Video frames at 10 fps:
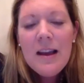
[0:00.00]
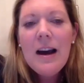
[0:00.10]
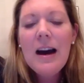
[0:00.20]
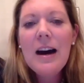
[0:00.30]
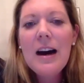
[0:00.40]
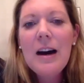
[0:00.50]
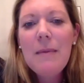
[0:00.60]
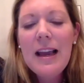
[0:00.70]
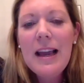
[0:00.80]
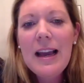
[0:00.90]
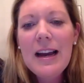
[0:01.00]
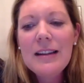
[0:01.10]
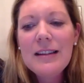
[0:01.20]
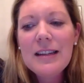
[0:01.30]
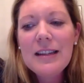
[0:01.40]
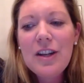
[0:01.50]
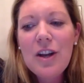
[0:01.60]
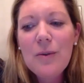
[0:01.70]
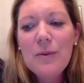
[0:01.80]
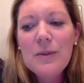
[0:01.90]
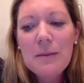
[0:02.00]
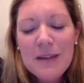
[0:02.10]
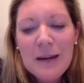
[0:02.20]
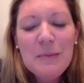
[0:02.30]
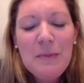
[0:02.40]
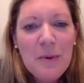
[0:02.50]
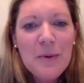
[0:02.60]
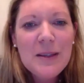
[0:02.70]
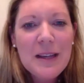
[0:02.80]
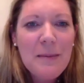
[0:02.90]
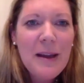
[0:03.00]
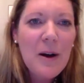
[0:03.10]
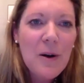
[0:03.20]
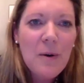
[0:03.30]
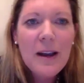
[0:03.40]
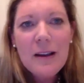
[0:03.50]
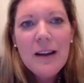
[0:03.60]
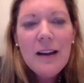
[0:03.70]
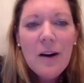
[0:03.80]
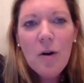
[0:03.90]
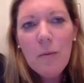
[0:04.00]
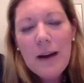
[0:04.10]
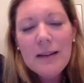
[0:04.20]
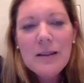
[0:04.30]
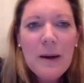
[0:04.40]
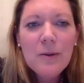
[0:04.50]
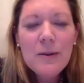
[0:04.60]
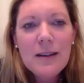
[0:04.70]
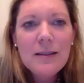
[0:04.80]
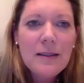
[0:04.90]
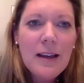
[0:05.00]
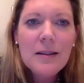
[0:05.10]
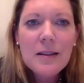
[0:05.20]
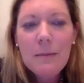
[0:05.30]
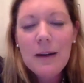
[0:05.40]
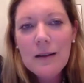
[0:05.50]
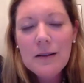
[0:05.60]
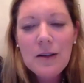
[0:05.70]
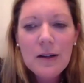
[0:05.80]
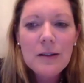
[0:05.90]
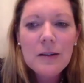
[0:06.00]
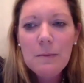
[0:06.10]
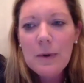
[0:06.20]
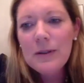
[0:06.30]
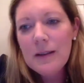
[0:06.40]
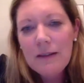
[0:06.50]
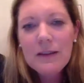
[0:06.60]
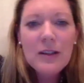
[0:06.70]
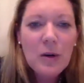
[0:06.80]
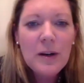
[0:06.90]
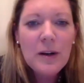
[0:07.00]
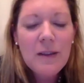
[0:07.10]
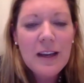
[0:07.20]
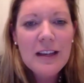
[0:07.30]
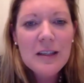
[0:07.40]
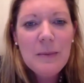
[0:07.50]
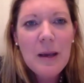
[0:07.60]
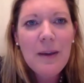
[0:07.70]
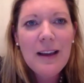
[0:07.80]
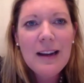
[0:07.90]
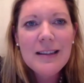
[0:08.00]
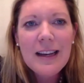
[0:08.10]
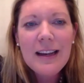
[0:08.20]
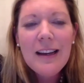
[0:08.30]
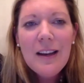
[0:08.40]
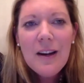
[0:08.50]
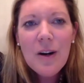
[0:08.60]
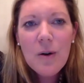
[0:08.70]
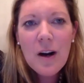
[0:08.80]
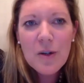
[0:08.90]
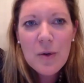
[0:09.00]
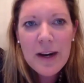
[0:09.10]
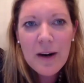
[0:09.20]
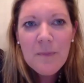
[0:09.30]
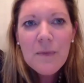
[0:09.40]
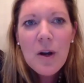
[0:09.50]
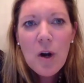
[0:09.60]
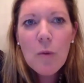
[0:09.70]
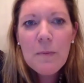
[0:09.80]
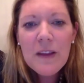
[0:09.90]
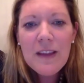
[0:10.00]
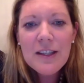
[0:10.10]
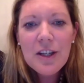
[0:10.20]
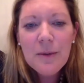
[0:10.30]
Sometimes people will say to me, oh, I hope my spouse doesn't get somebody as good as Burns and Levinson, or whatever the case may be. And I say, au contraire, hope that they do.